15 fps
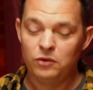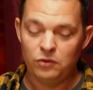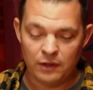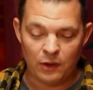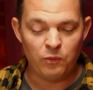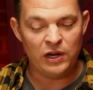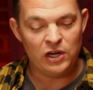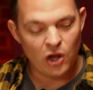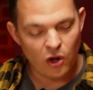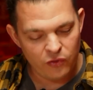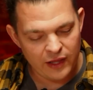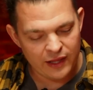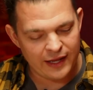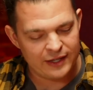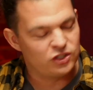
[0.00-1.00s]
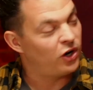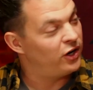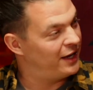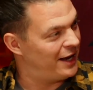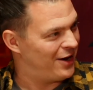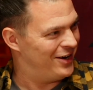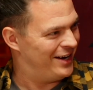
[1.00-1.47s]
We know that like
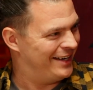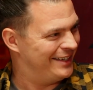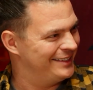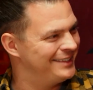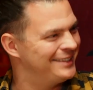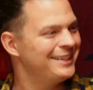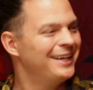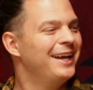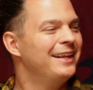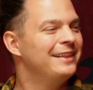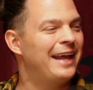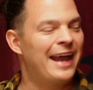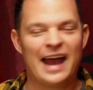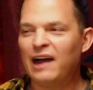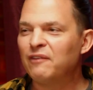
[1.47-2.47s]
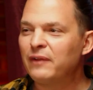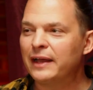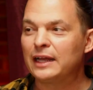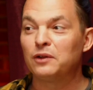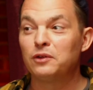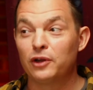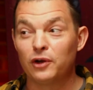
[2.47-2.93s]
Targaryens, they have like
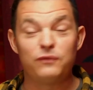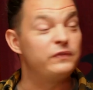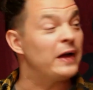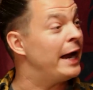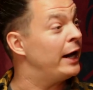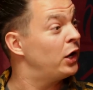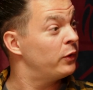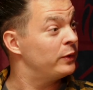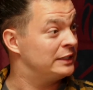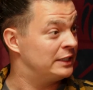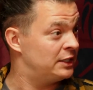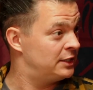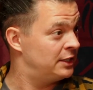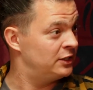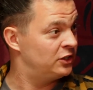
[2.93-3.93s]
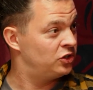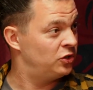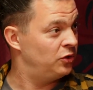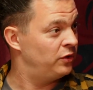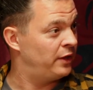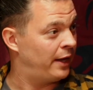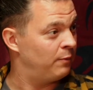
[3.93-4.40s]
a little fire resistance to
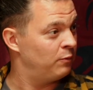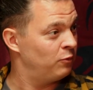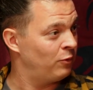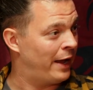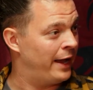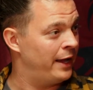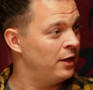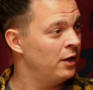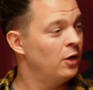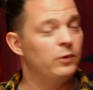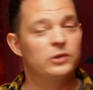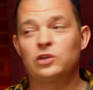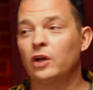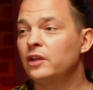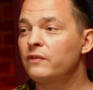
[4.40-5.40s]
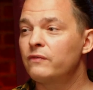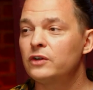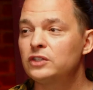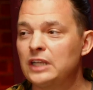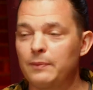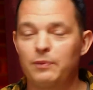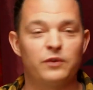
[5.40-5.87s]
them, right? We saw in the
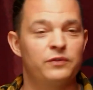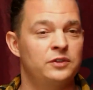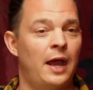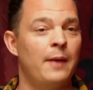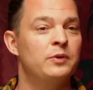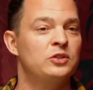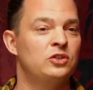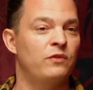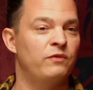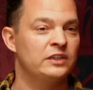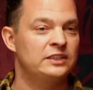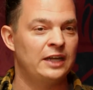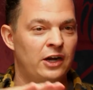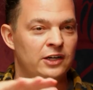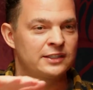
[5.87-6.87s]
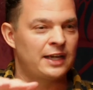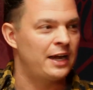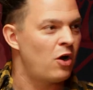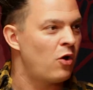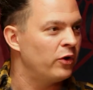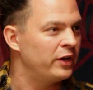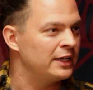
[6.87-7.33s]
first epi episode, Viserys kind
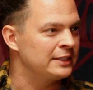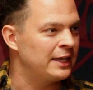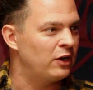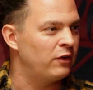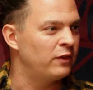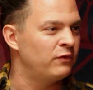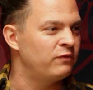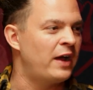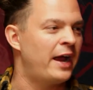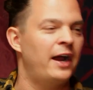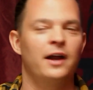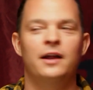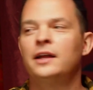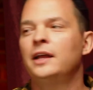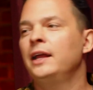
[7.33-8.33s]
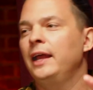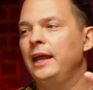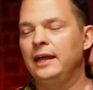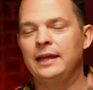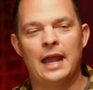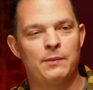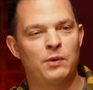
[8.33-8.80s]
of holding his hand over the fire. Mm-hmm.
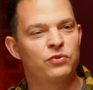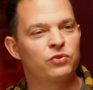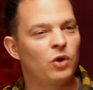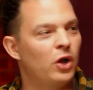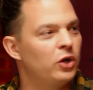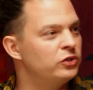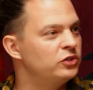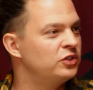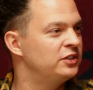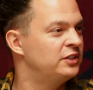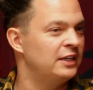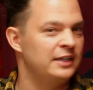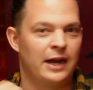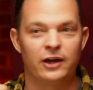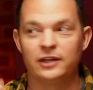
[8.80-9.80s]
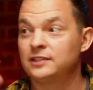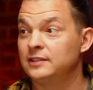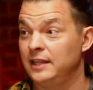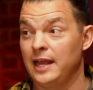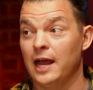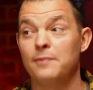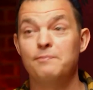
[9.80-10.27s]
In Game of Thrones, Daenerys,
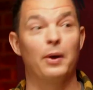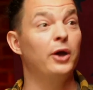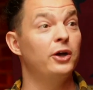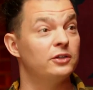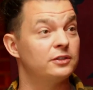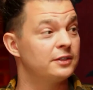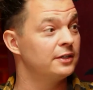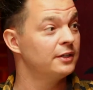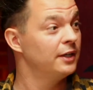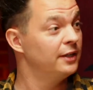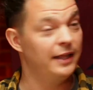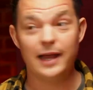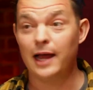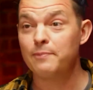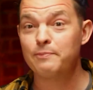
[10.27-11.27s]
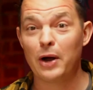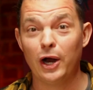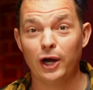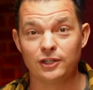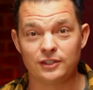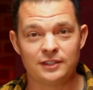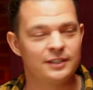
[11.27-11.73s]
the unburnt, the
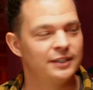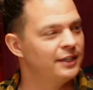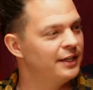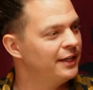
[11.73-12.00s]
unburnt.